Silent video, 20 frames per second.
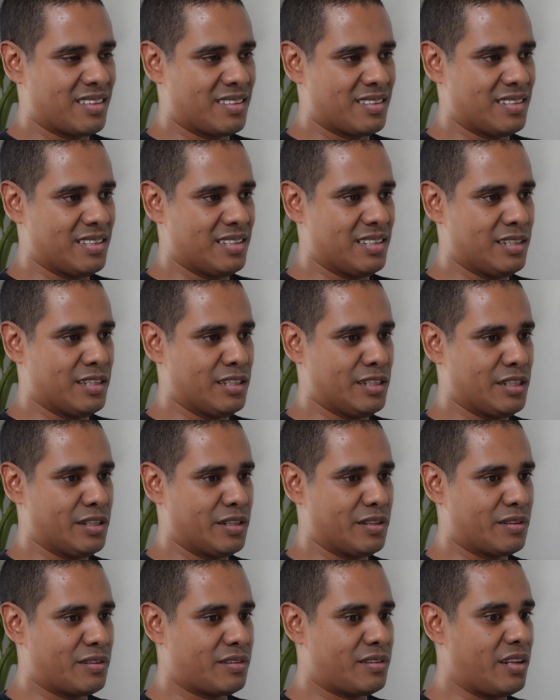
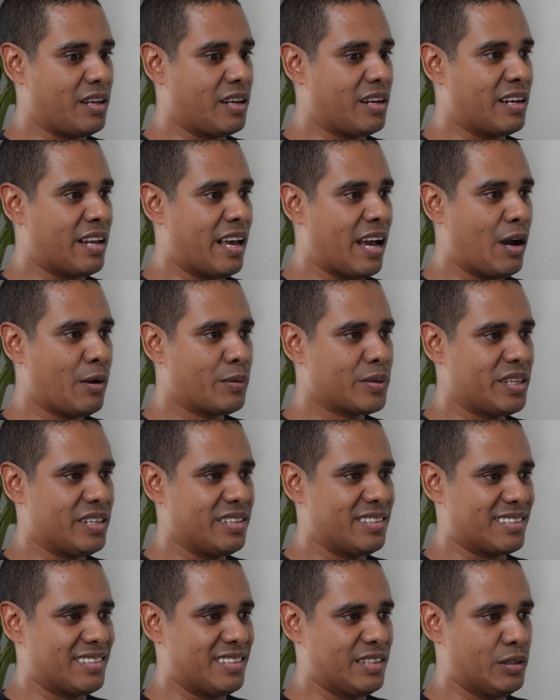The thing now
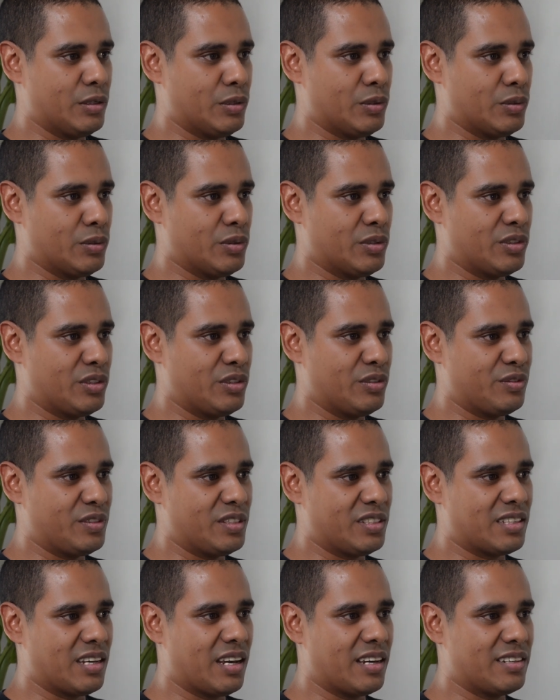is, though, you've
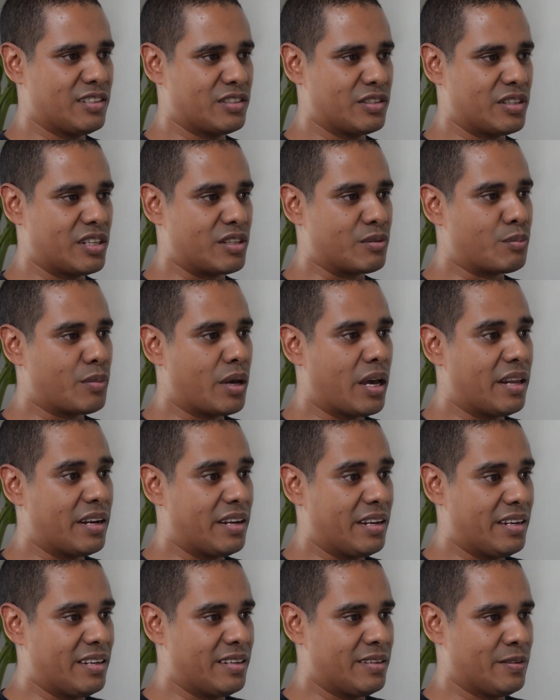decided to get
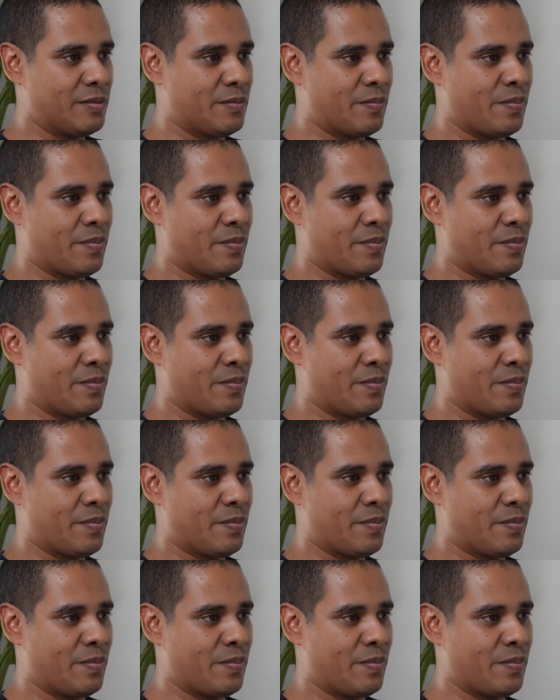married.